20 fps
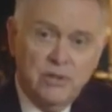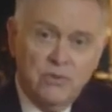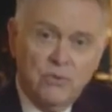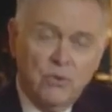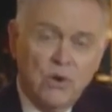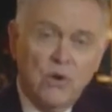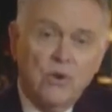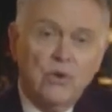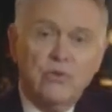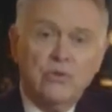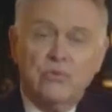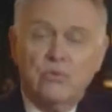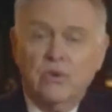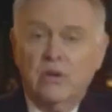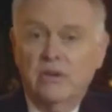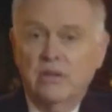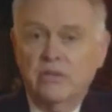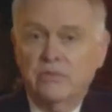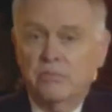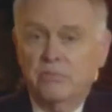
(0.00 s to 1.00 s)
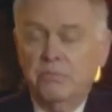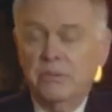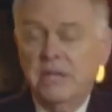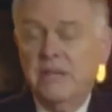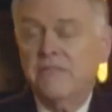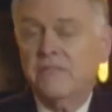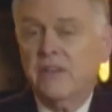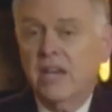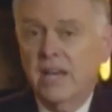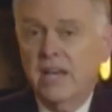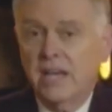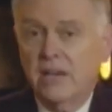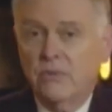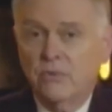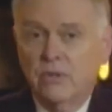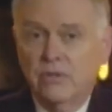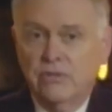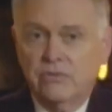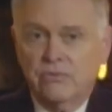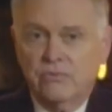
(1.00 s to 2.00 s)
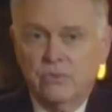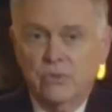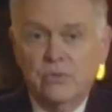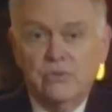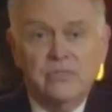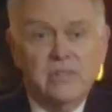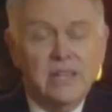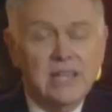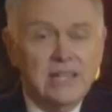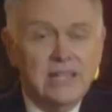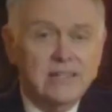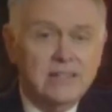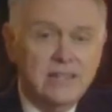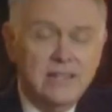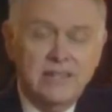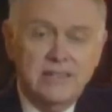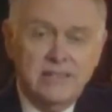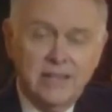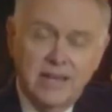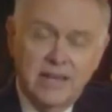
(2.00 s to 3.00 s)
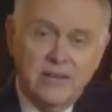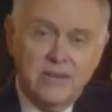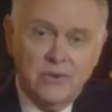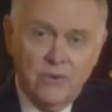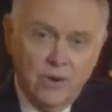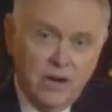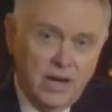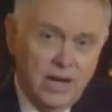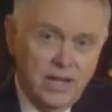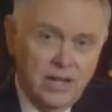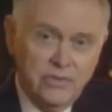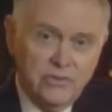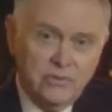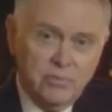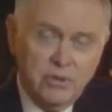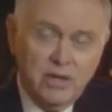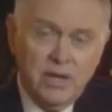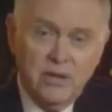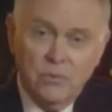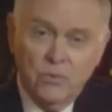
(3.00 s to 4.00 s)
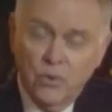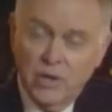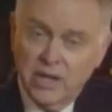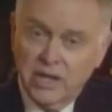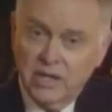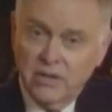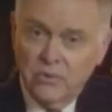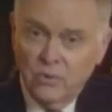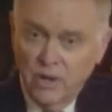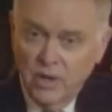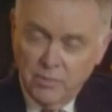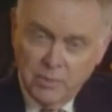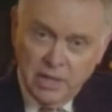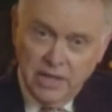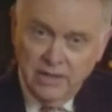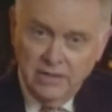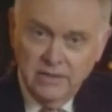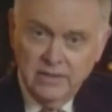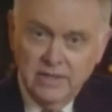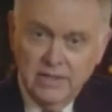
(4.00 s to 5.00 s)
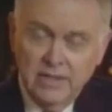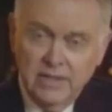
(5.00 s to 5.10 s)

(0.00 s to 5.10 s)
in roles where his beefcake was routinely tenderized by wicked women,